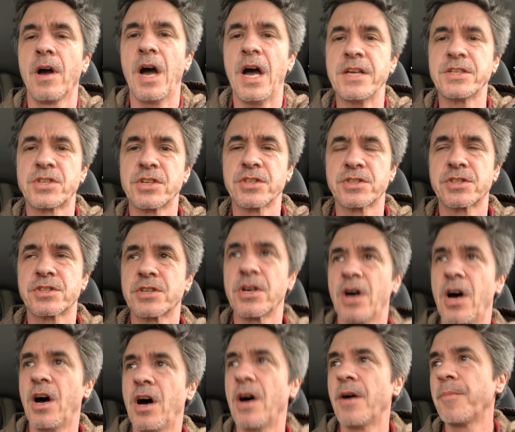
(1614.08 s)
I just
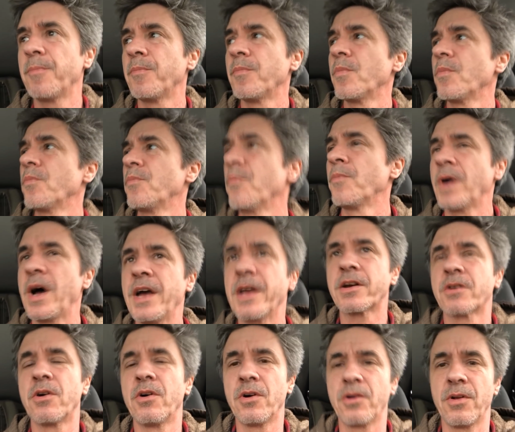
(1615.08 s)
saw
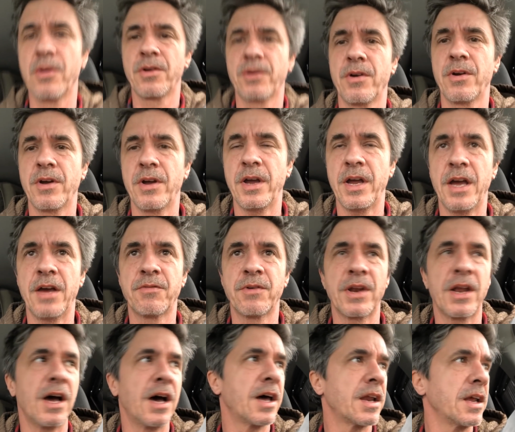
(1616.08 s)
Michael
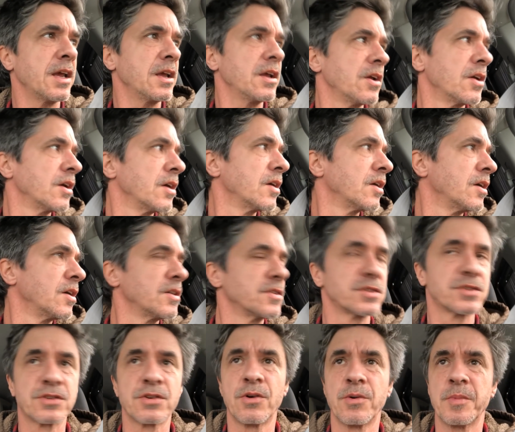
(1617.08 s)
Avenatti,
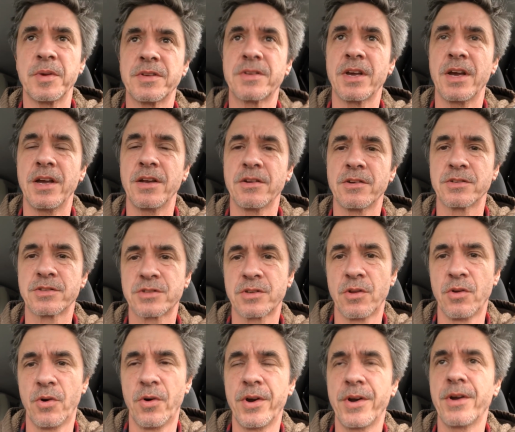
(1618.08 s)
Stormy
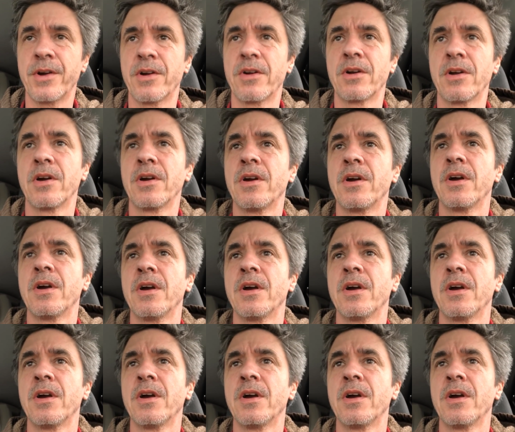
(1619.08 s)
Daniels' lawyer,